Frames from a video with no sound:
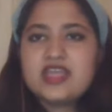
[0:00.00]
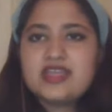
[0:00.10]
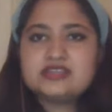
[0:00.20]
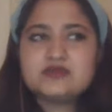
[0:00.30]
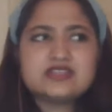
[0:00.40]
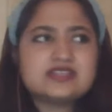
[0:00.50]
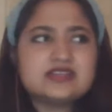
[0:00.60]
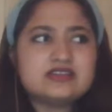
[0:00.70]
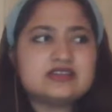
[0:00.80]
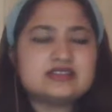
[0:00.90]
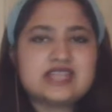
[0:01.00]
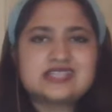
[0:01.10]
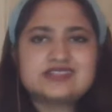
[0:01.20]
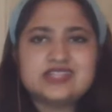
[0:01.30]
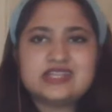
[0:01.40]
It was in a
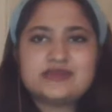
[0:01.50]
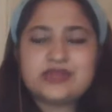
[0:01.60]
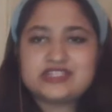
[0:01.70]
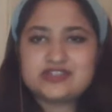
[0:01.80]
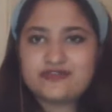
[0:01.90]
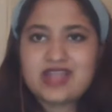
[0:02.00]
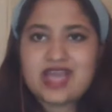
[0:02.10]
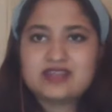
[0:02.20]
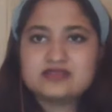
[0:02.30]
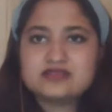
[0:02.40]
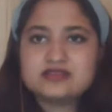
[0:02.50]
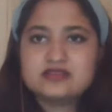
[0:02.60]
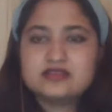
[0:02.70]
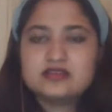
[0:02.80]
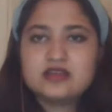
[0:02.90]
desolate piece of land,
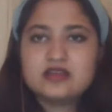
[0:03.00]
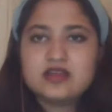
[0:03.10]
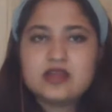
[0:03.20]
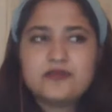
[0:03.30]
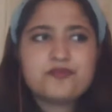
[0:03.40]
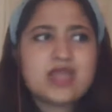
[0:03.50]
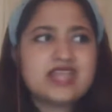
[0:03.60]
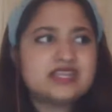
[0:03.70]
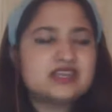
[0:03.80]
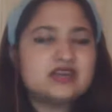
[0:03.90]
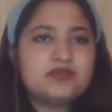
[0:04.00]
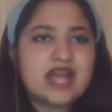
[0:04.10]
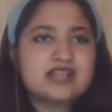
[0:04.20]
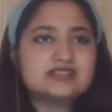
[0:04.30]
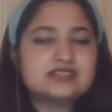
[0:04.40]
many
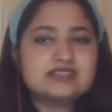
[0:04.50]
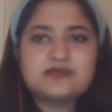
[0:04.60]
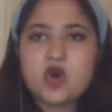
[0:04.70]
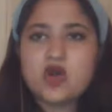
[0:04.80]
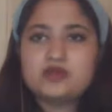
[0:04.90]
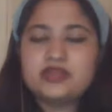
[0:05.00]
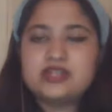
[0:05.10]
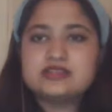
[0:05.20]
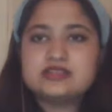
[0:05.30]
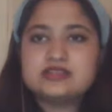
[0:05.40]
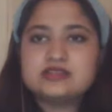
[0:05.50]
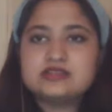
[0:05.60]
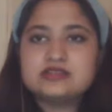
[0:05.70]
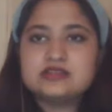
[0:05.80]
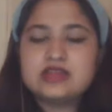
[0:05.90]
abandoned small buildings,
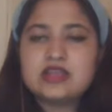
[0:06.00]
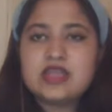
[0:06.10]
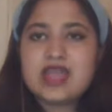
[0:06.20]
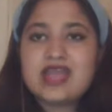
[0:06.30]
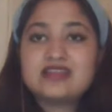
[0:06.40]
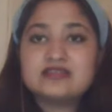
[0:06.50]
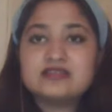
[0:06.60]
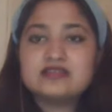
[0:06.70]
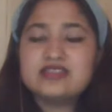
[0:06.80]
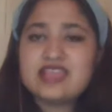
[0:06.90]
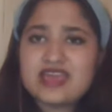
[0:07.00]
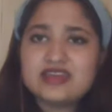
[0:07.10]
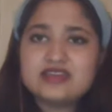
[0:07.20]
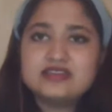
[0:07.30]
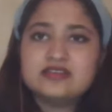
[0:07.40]
and
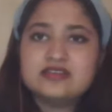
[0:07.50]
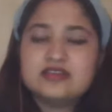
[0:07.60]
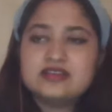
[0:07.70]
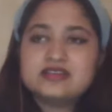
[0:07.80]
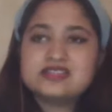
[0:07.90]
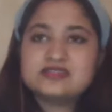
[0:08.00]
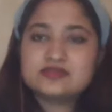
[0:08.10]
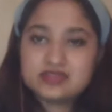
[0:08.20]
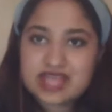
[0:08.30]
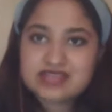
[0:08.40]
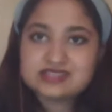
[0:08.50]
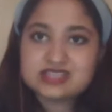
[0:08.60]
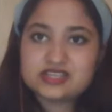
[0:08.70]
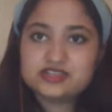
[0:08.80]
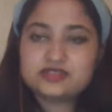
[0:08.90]
there stood that
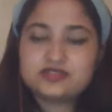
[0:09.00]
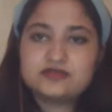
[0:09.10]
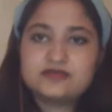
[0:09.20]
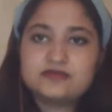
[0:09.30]
station.